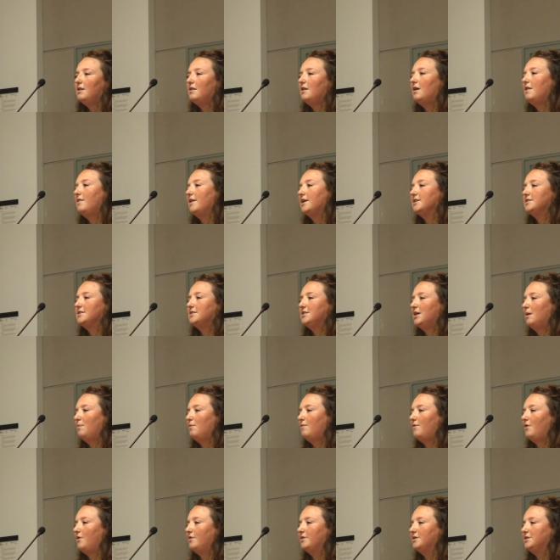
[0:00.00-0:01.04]
then that's the type
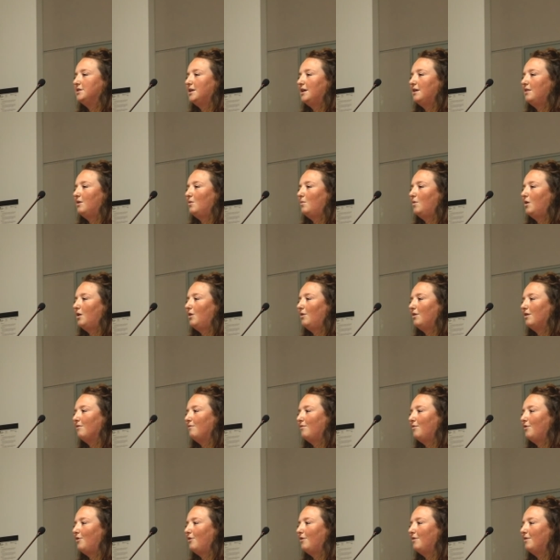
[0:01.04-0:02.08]
of volunteer that we're looking
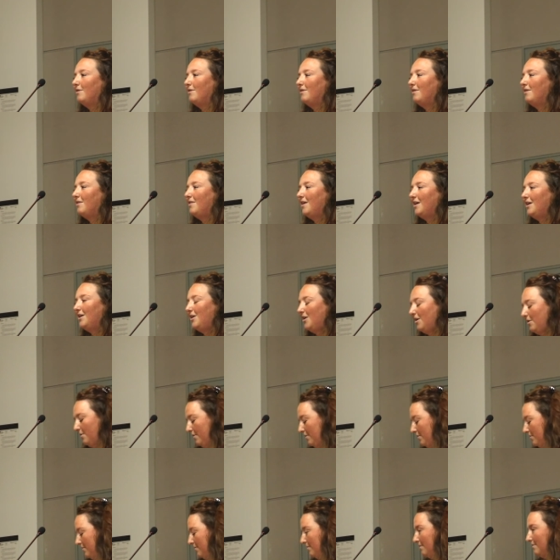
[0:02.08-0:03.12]
for. Thank
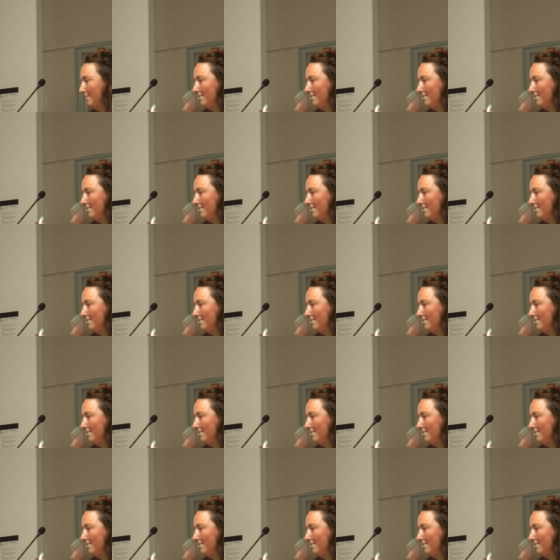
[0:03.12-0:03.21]
you.